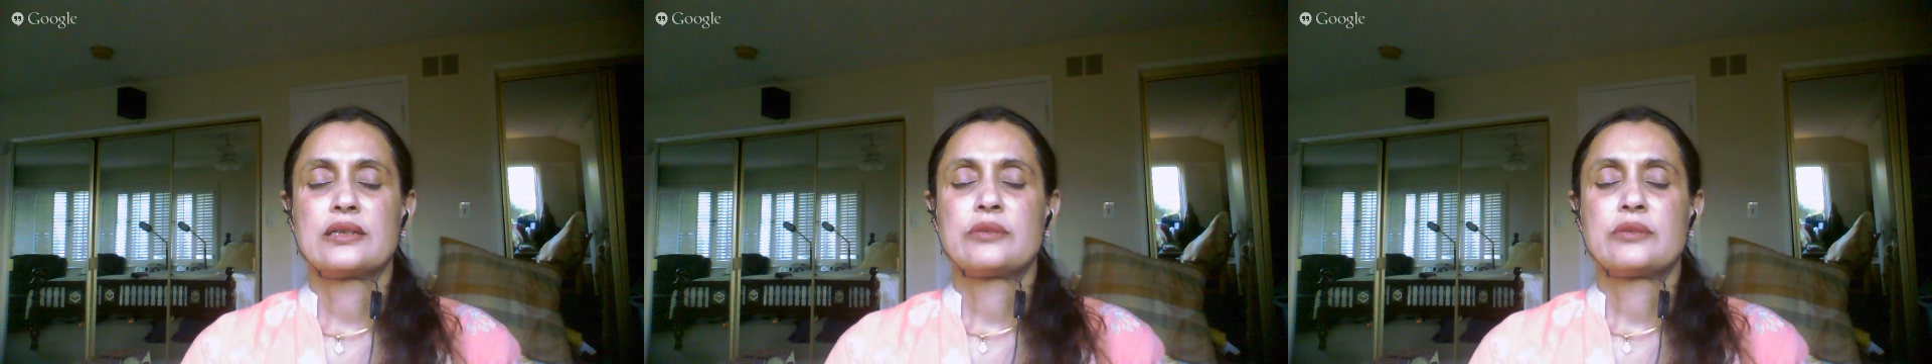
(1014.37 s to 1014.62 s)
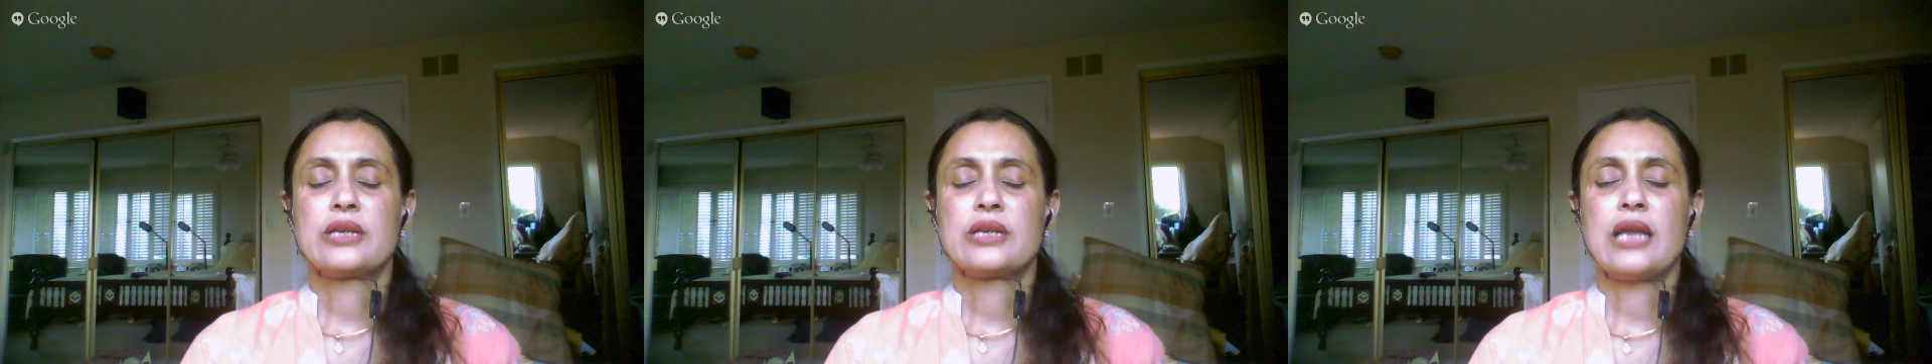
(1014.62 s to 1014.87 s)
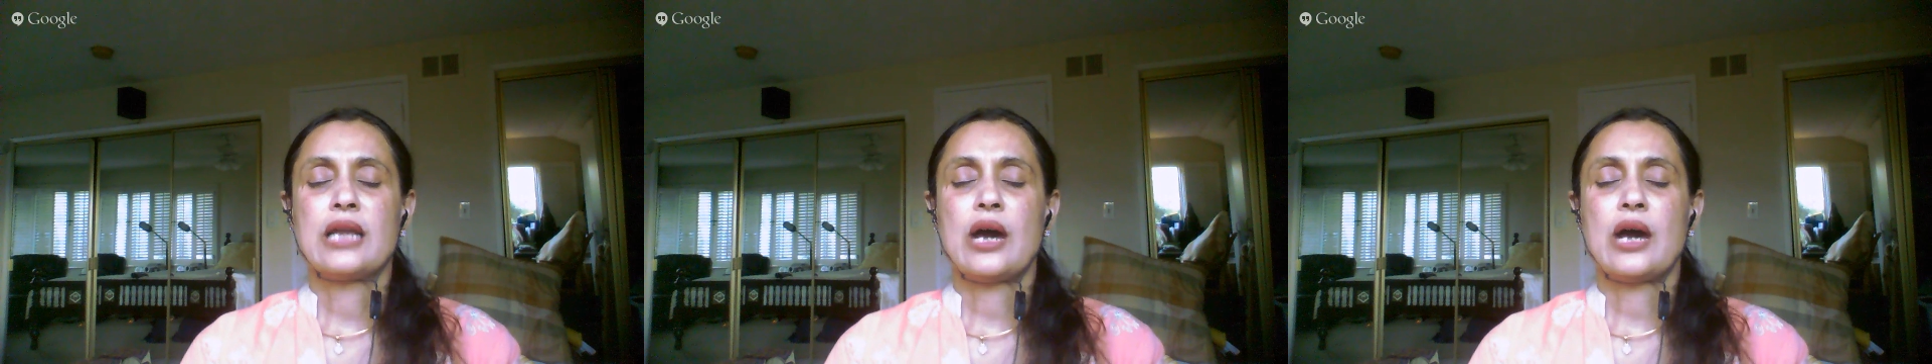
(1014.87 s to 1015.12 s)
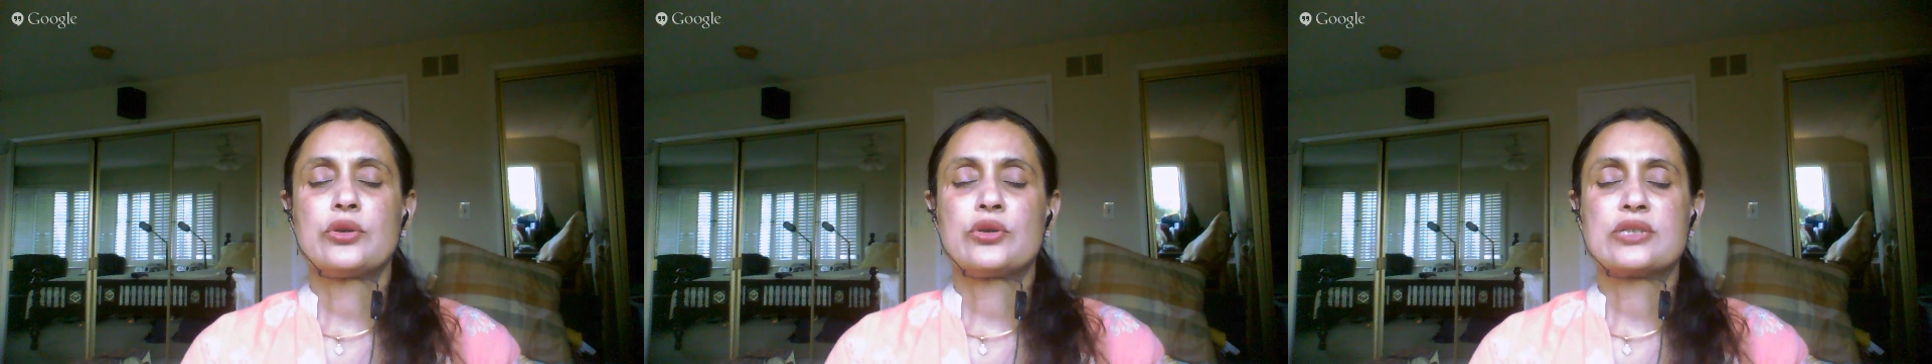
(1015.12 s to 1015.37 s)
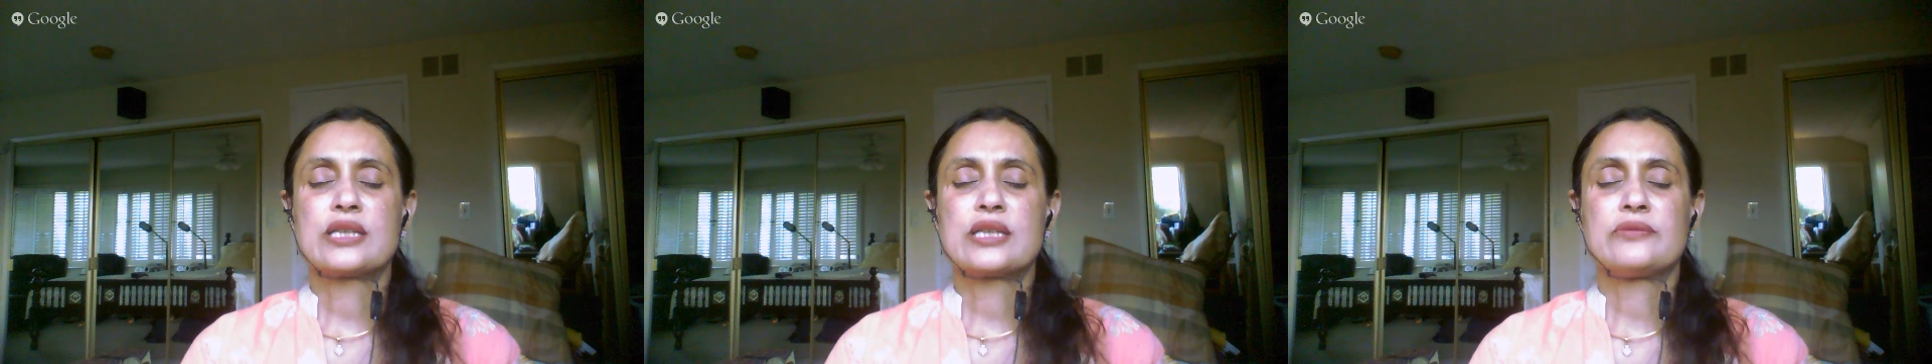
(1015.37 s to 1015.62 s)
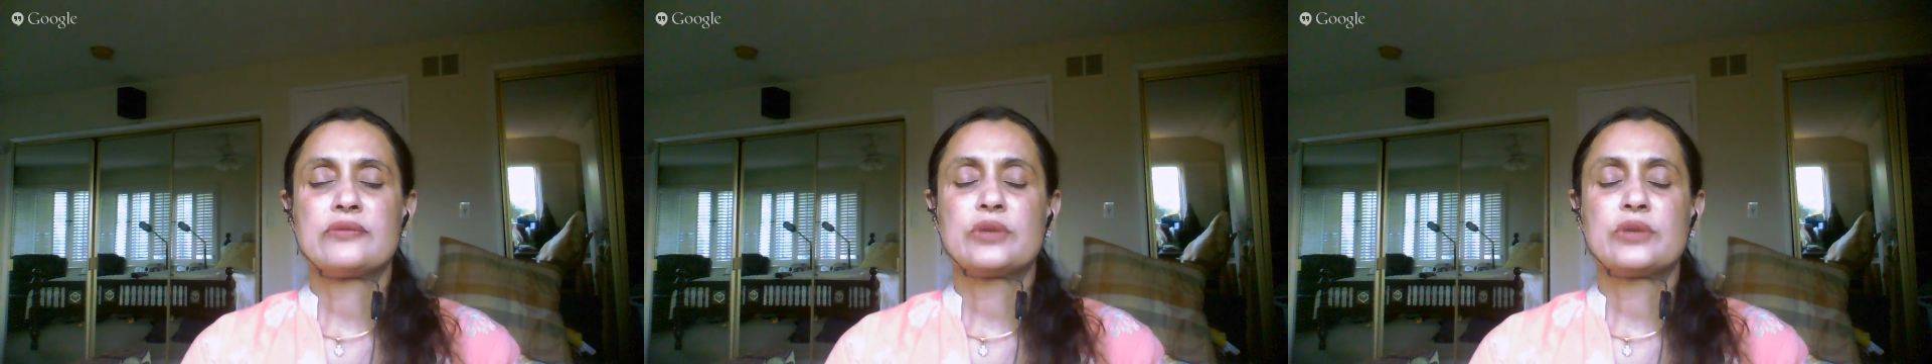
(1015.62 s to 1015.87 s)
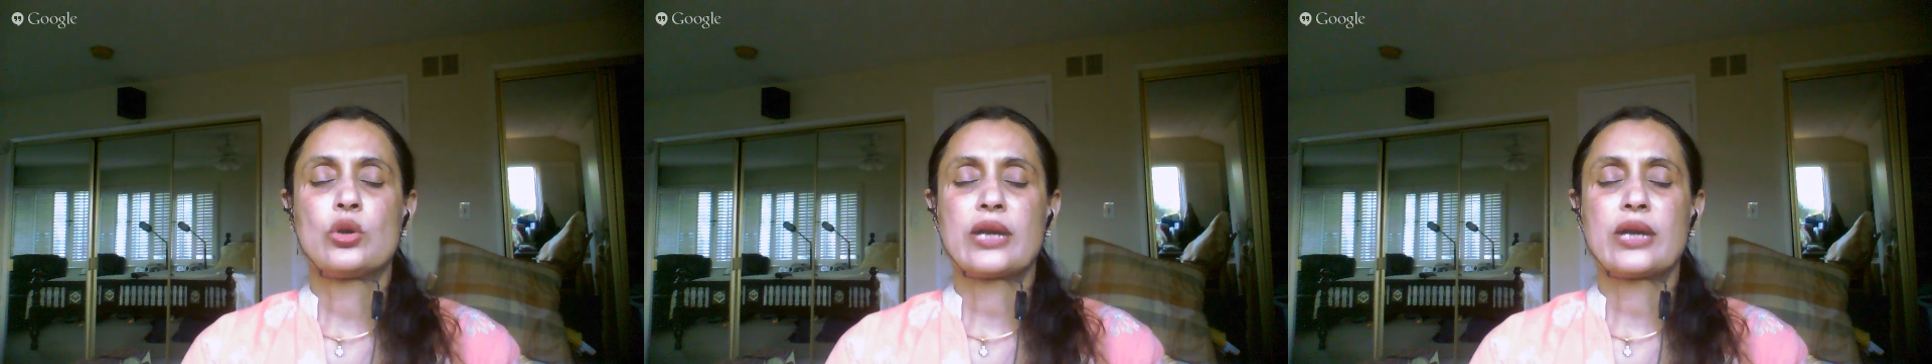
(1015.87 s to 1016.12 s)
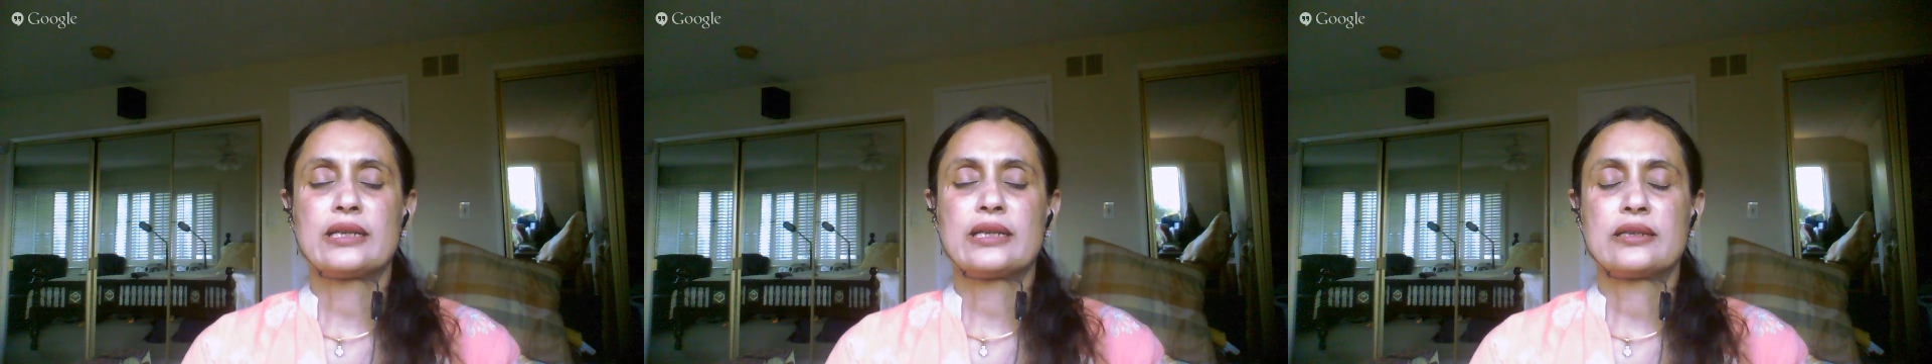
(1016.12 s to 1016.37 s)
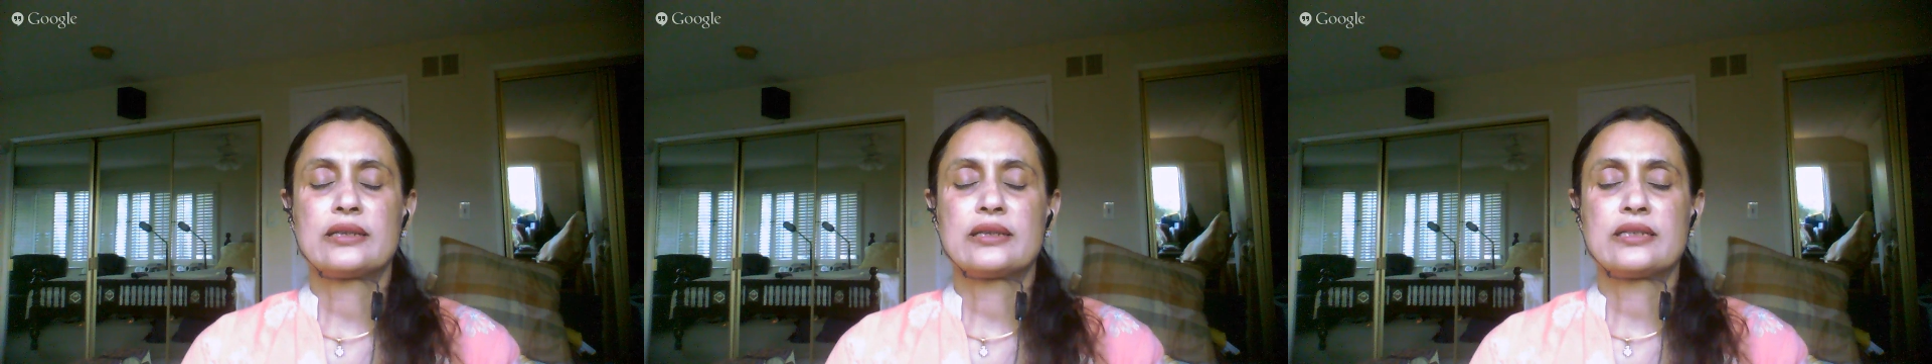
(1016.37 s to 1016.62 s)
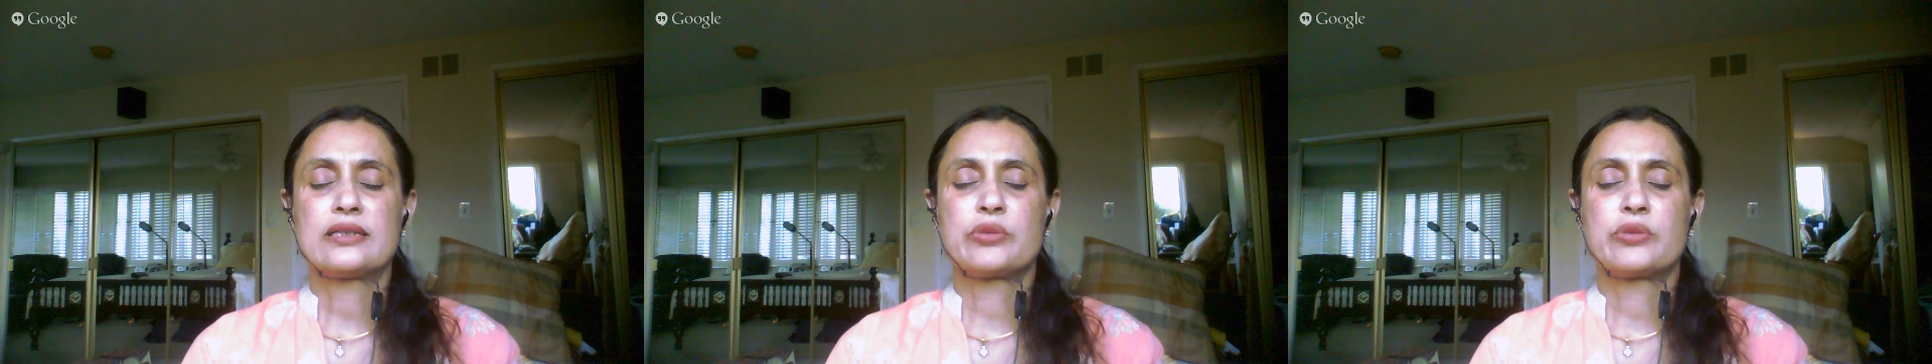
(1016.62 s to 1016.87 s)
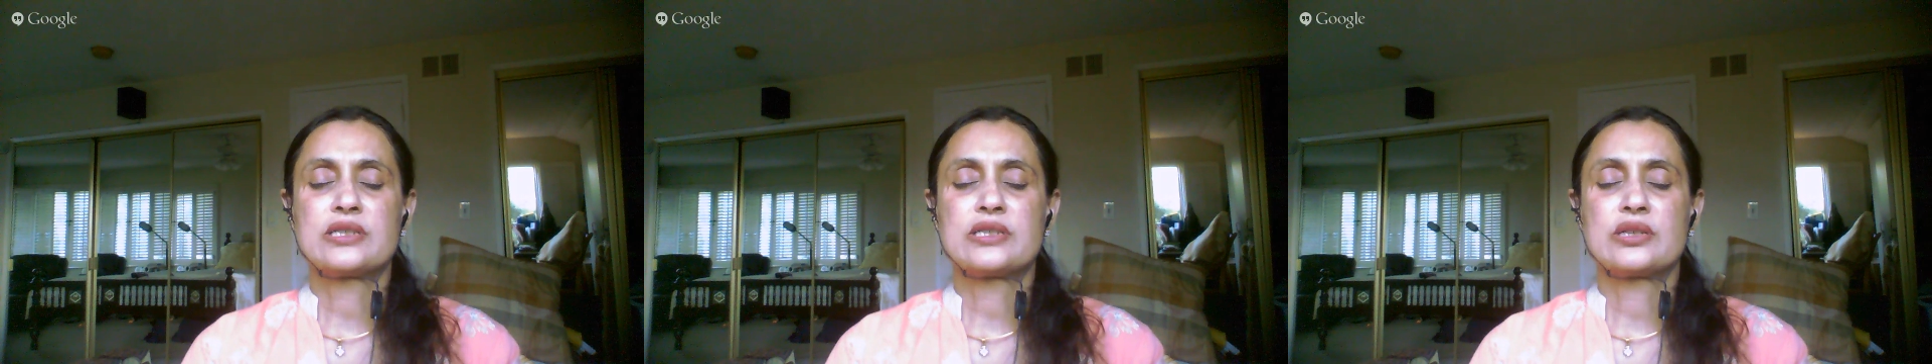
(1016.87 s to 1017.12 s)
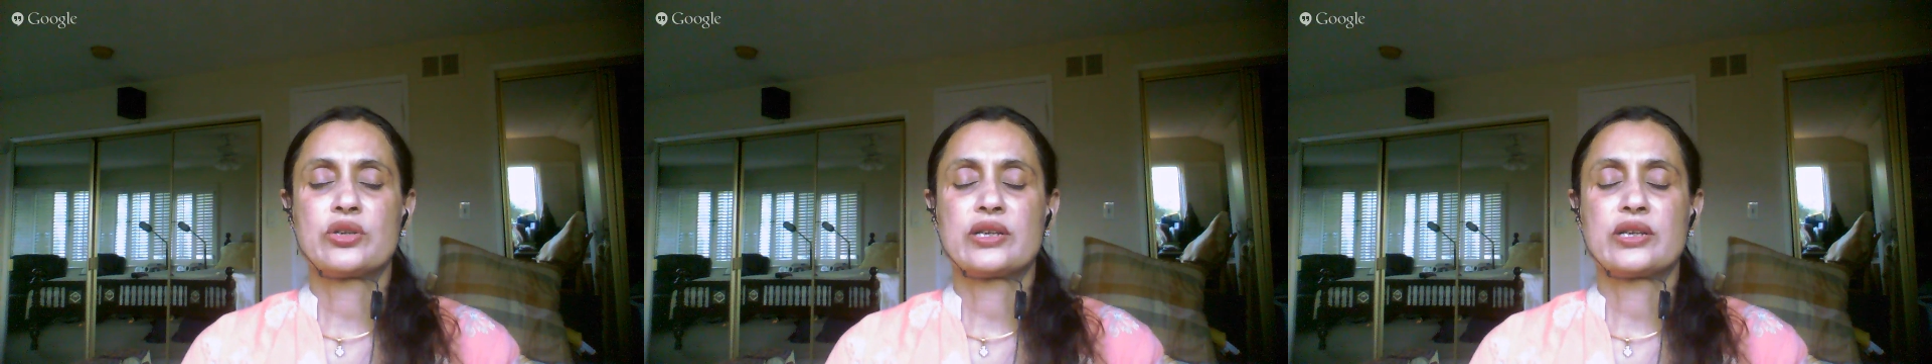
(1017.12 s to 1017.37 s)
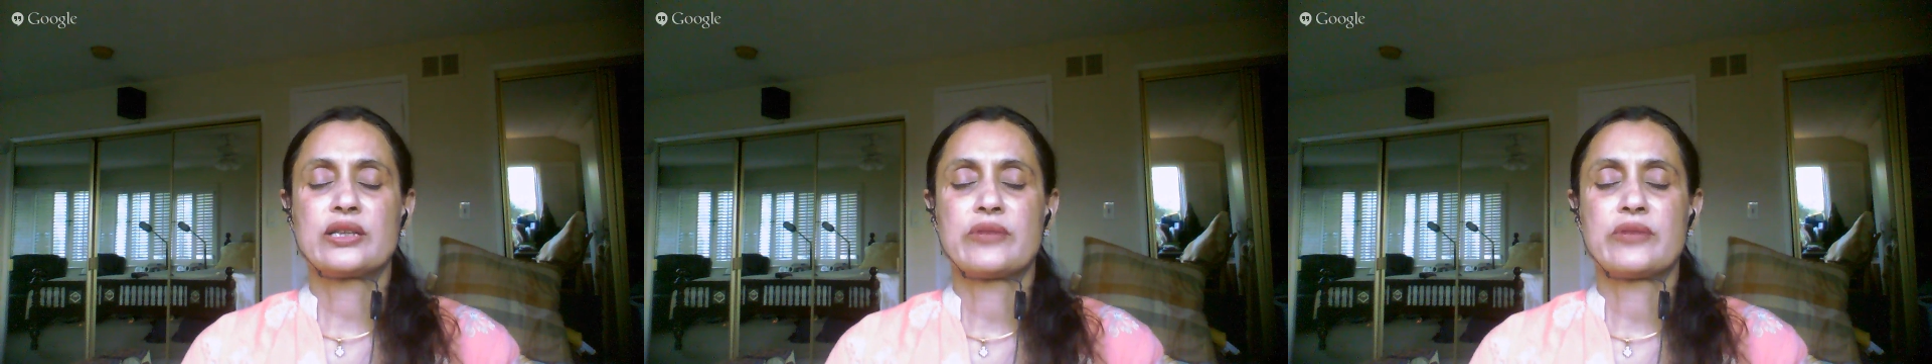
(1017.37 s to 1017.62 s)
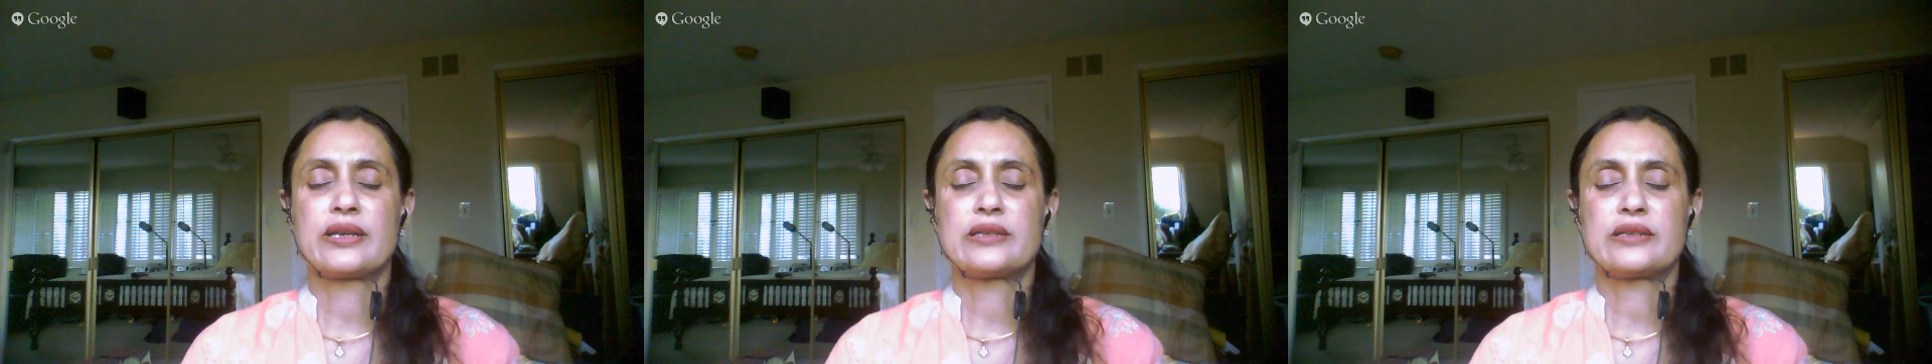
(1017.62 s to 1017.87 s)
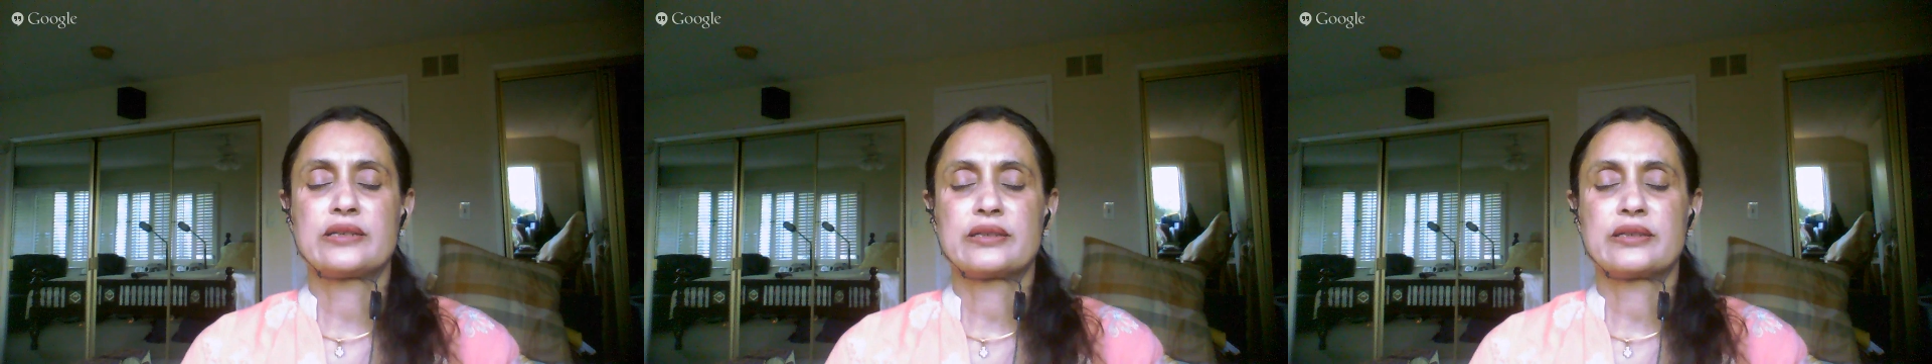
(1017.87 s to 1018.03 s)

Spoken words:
But allow yourself to look at this person or an event.